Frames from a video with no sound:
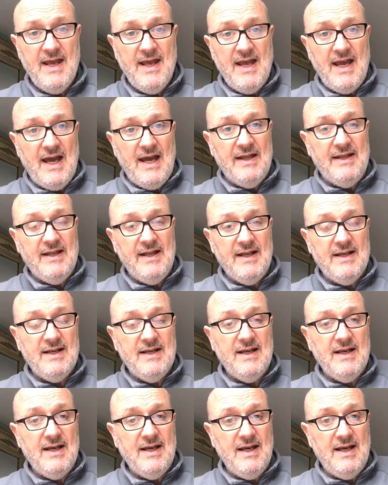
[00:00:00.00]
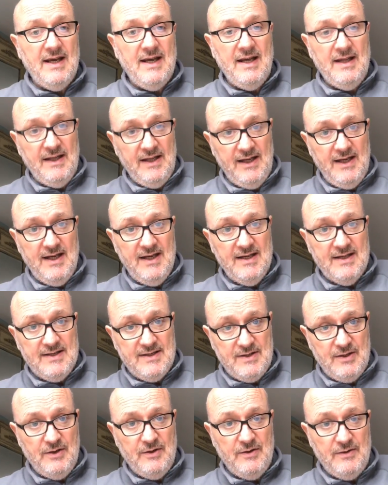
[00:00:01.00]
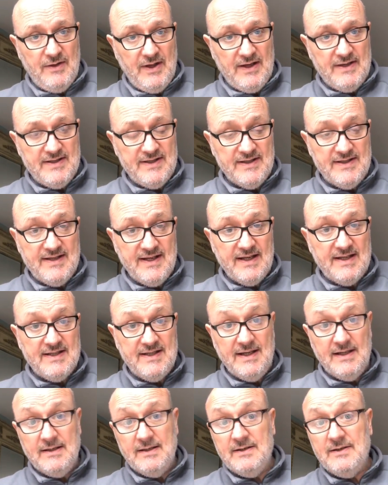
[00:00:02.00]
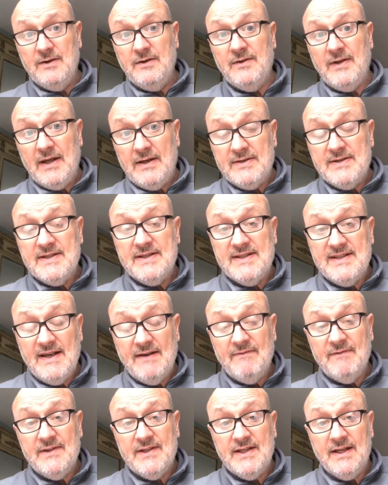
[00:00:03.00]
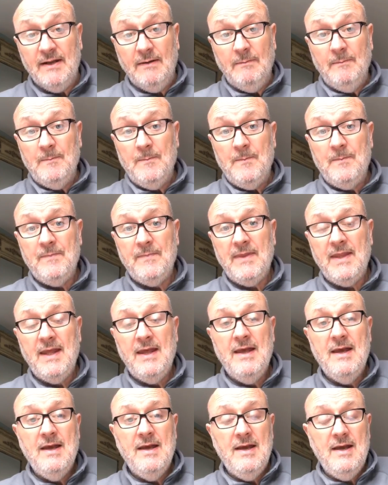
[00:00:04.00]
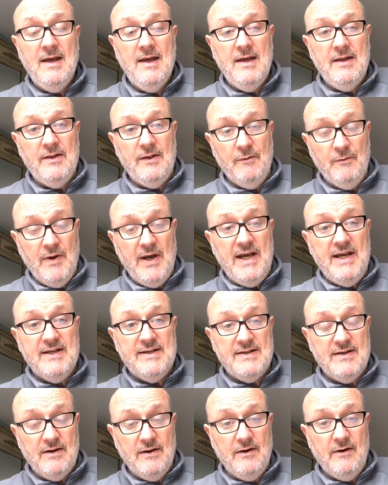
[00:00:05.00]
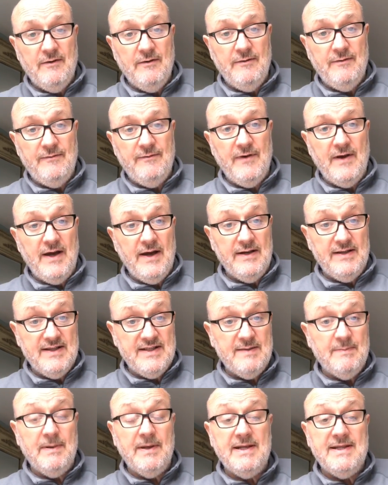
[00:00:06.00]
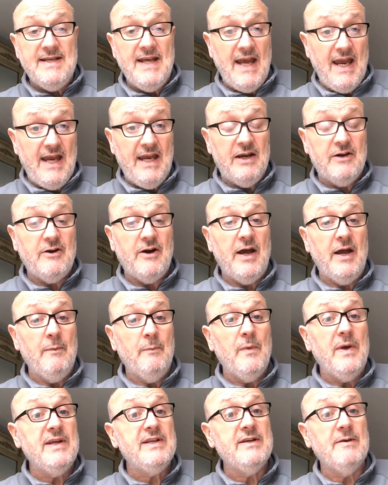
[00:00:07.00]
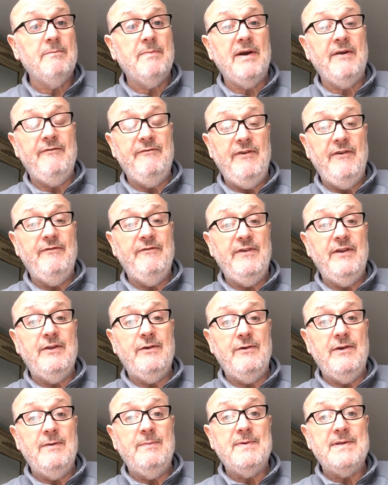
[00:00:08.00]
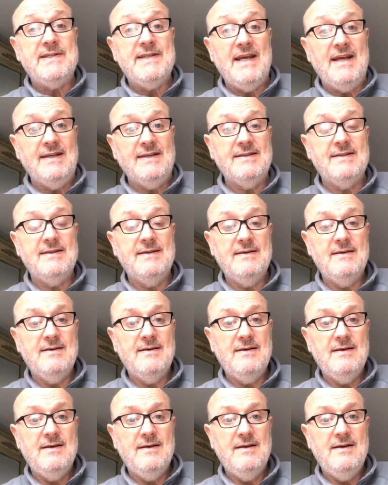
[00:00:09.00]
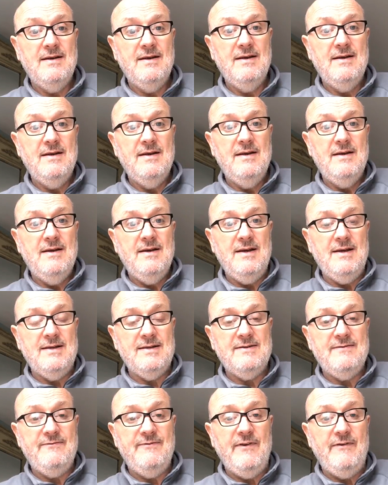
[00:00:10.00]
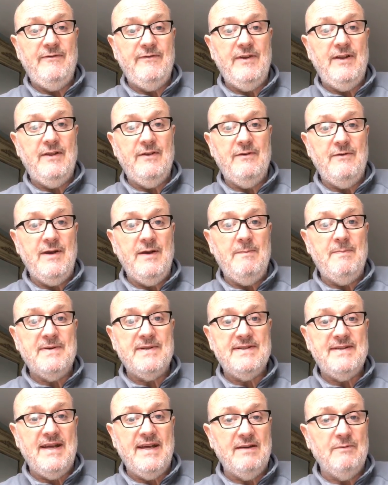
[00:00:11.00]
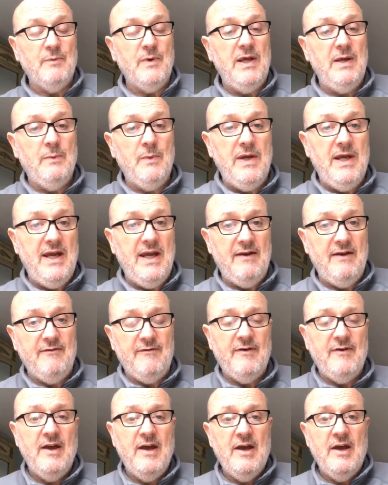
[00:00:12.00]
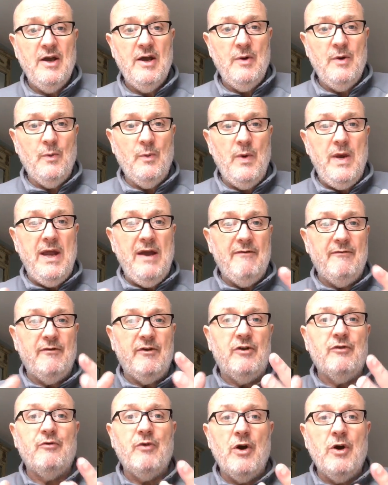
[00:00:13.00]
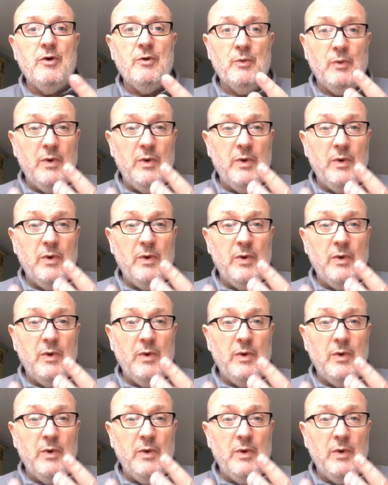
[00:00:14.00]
And in the year 2016 to 2017, the rate of disability hate crime went up by 53%. That's 53%. We have grown. We